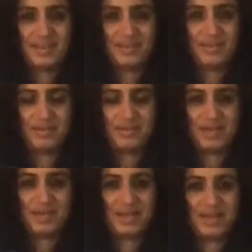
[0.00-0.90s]
All
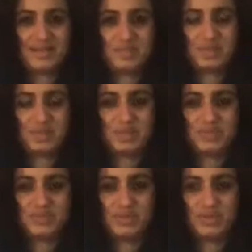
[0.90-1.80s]
right, let's bring this
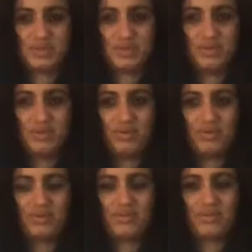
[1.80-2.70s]
to a
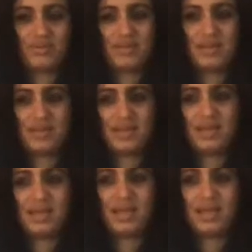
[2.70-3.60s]
close.
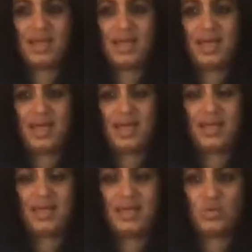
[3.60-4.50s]

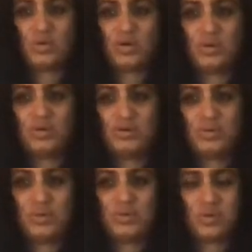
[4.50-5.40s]
And what we're going to
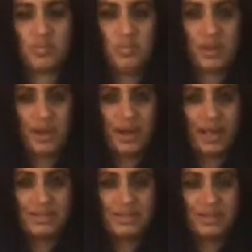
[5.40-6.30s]
do is we're going to bring our
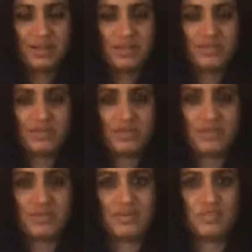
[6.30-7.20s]
hands close,
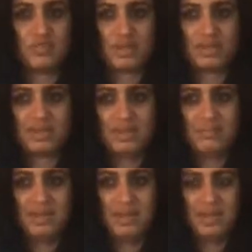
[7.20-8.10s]
spread
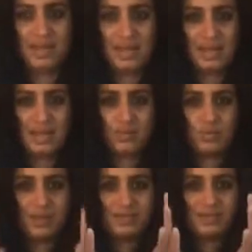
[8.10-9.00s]
them,
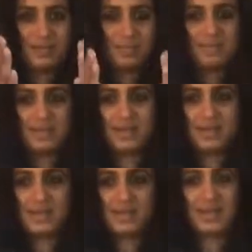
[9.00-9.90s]
raise them,
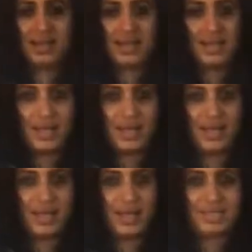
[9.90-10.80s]

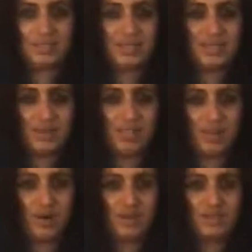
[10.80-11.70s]
and spread them
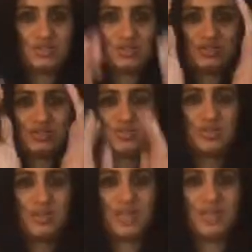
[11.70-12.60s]
apart. So
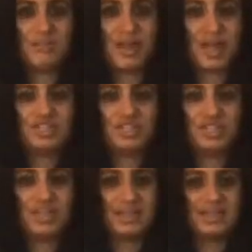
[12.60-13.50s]
truly
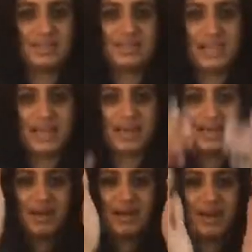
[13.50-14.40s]
imagine that this is
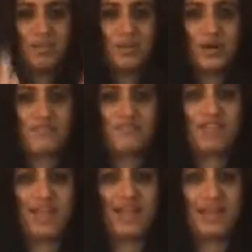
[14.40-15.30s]
like a bird
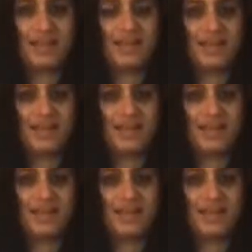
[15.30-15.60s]
flying.